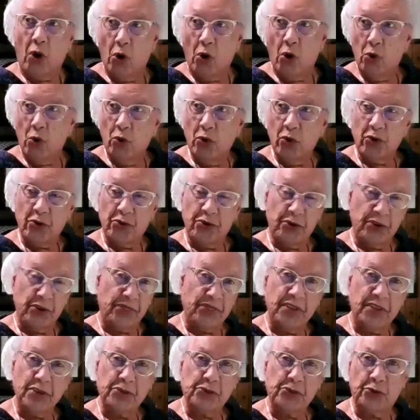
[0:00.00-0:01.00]
old or you're
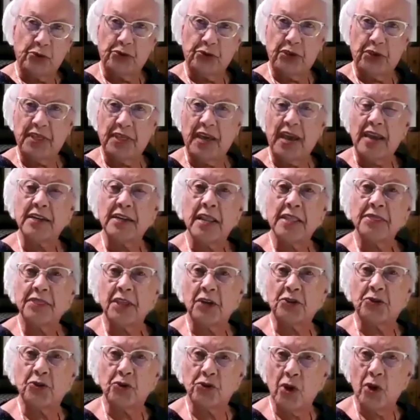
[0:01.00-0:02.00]
this or you're that,
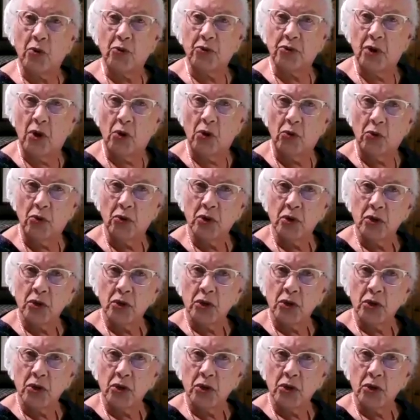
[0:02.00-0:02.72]
that you don't know.